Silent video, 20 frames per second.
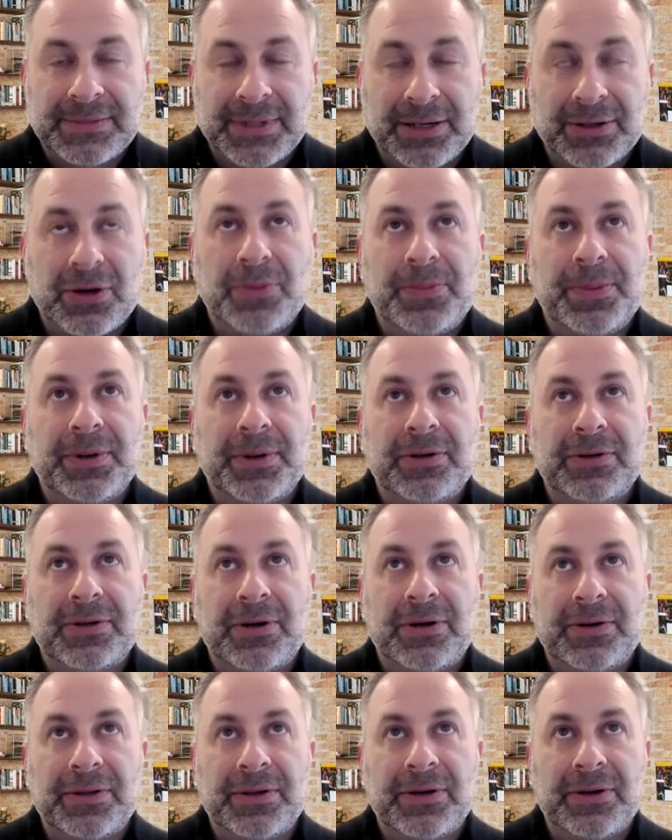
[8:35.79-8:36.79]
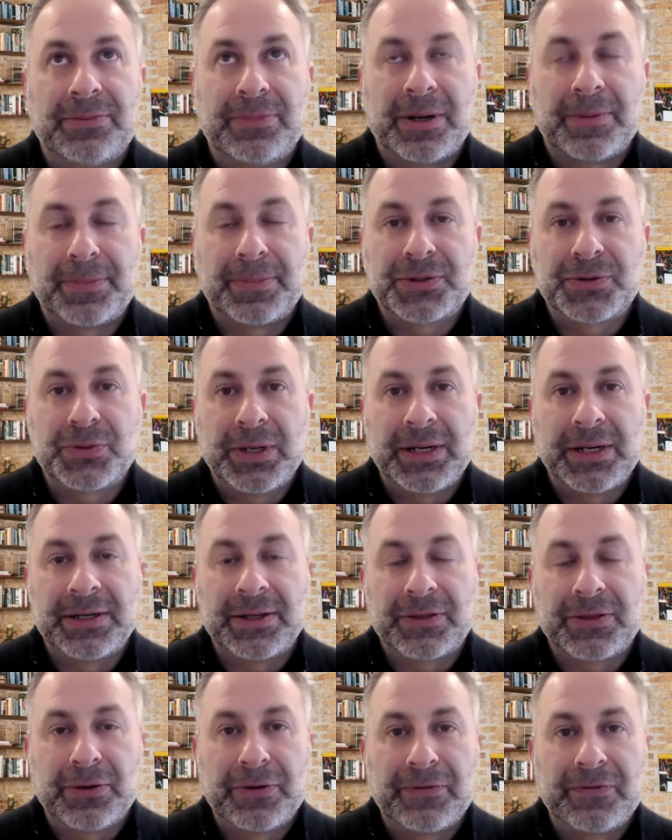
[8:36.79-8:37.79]
I hope we don't go there, but between
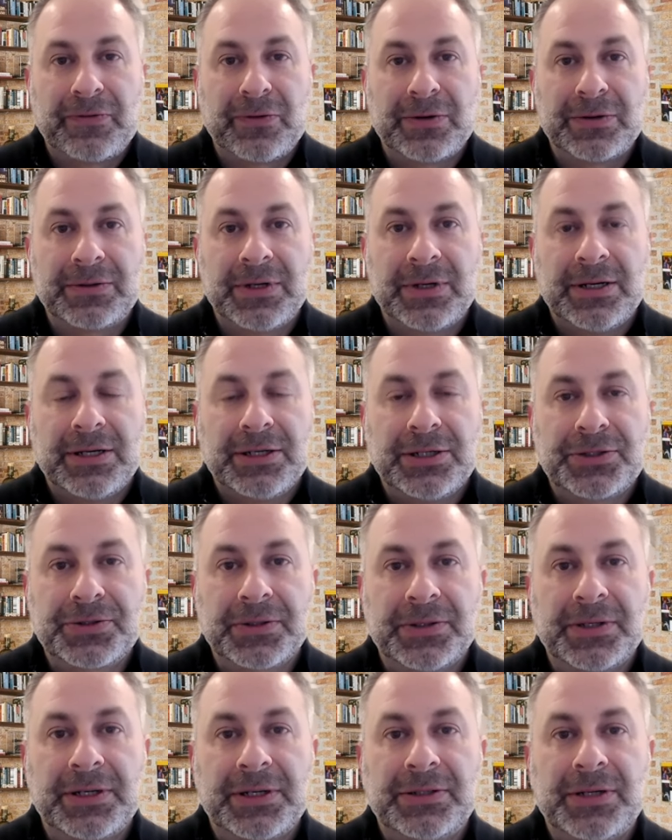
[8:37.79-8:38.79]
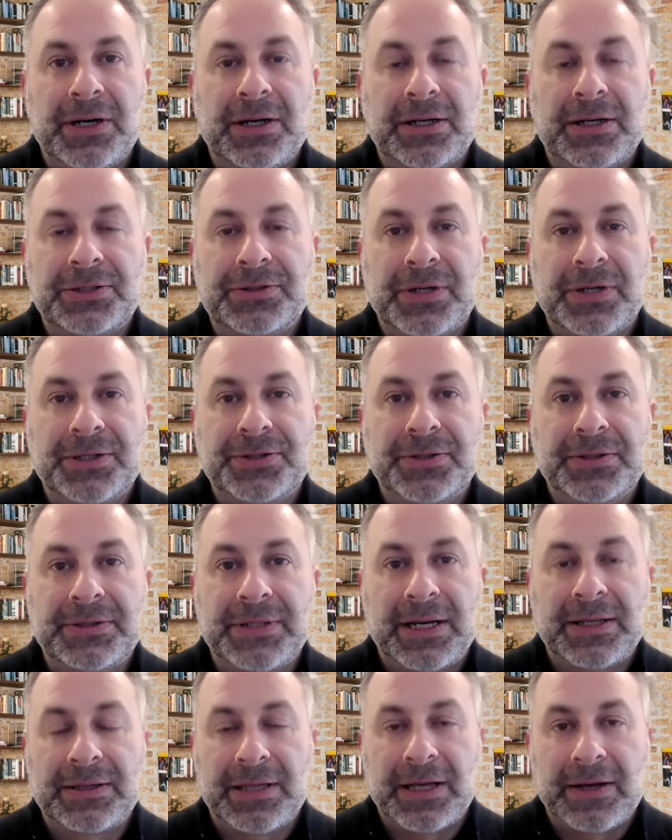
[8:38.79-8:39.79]
a $34 trillion Treasury
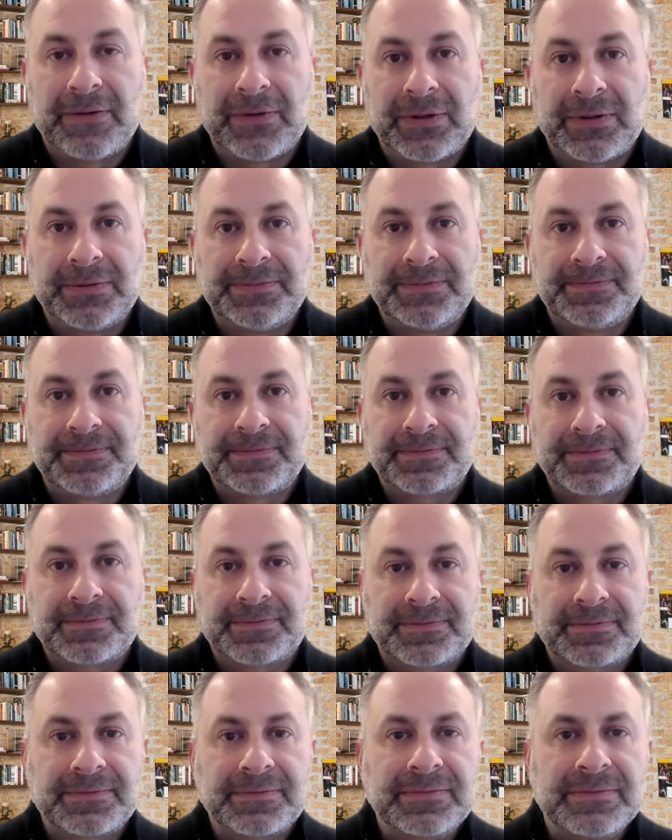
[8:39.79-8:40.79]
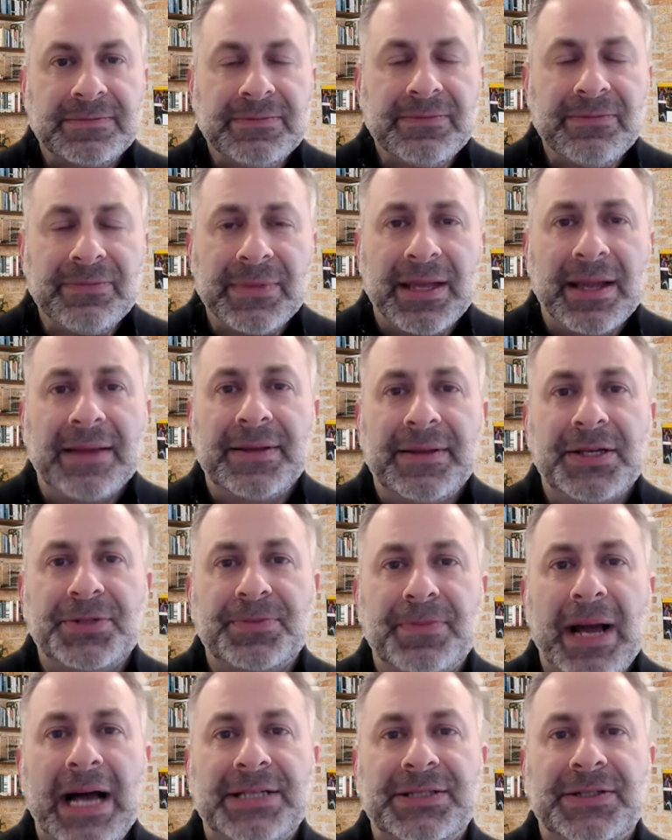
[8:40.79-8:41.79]
debt level and these
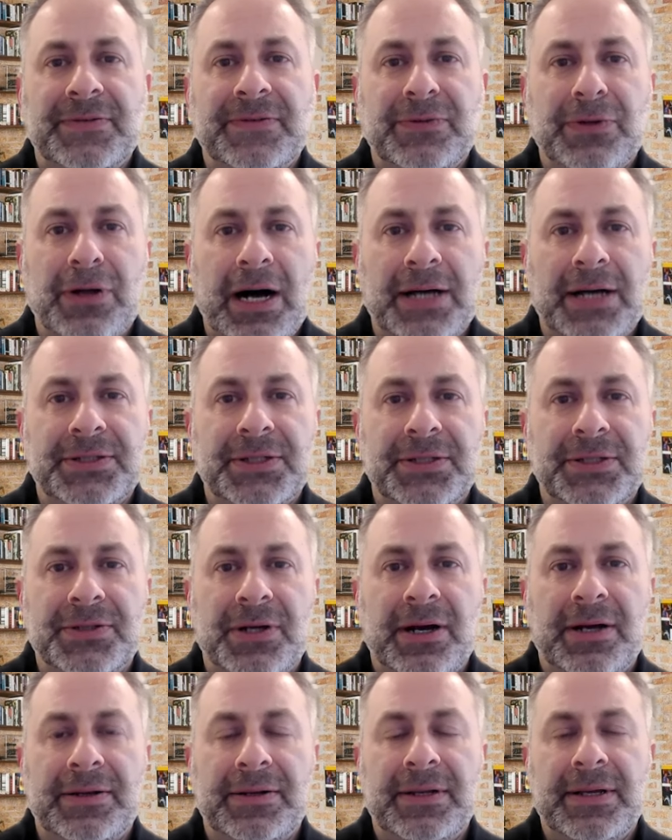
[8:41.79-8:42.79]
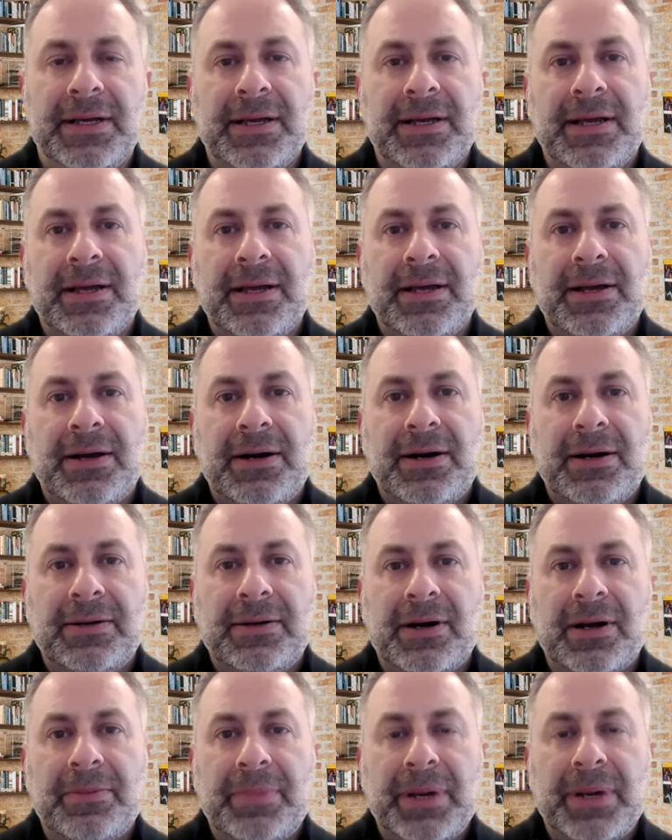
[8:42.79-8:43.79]
massive losses on
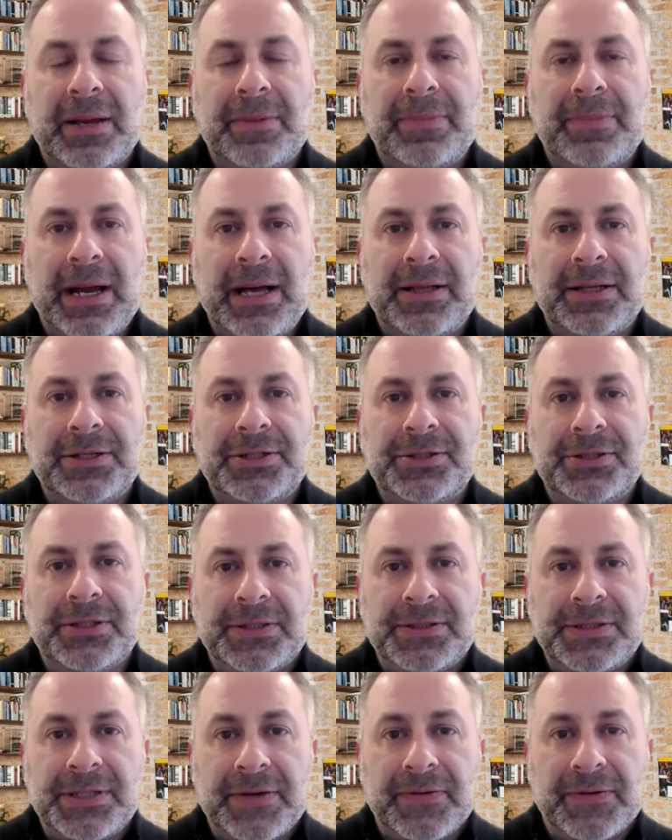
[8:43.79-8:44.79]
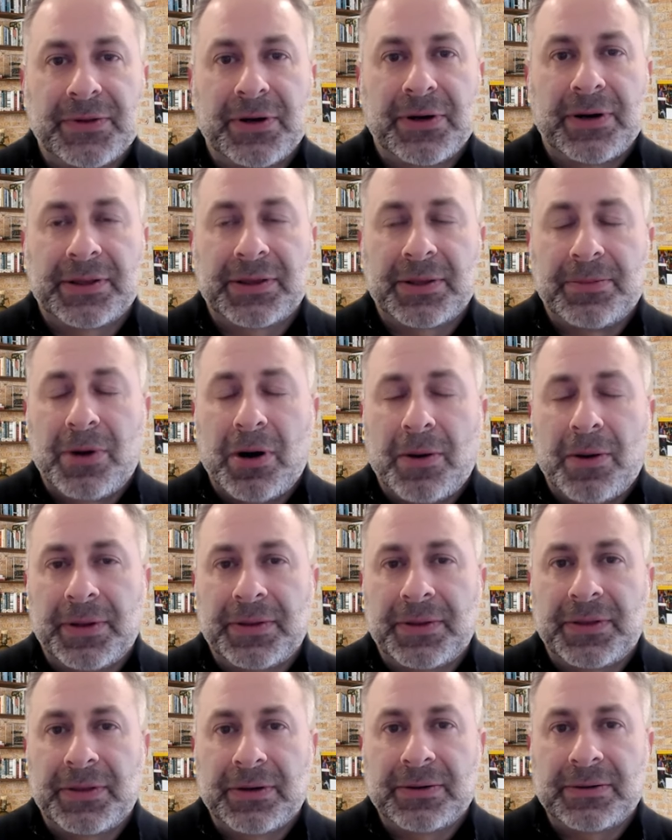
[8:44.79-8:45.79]
bank balance sheets, even though at the
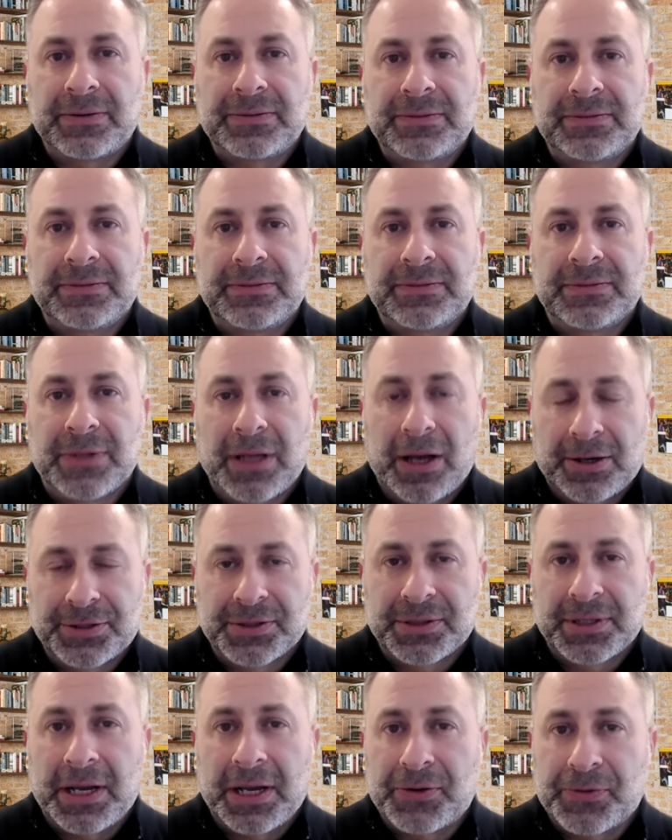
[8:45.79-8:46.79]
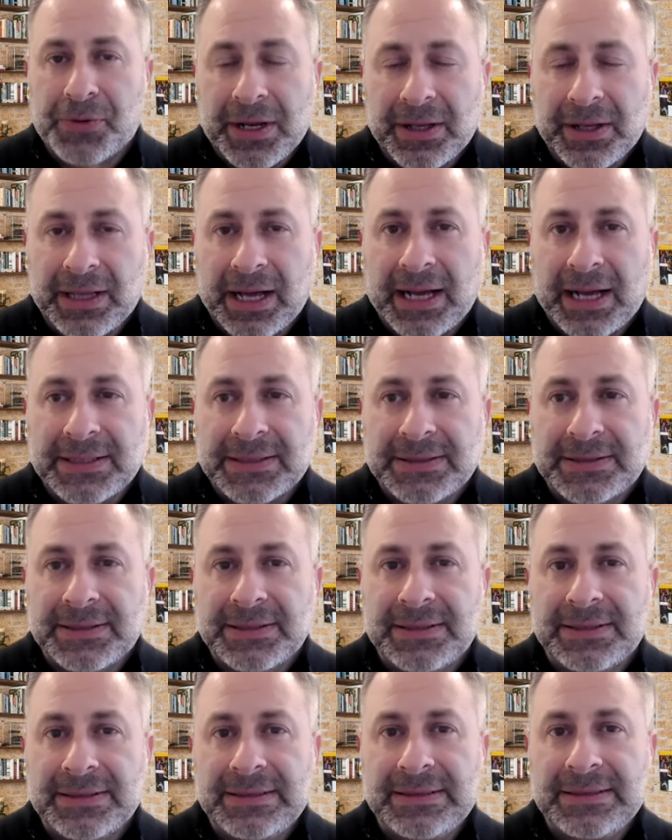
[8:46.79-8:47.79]
moment they're largely unrealized,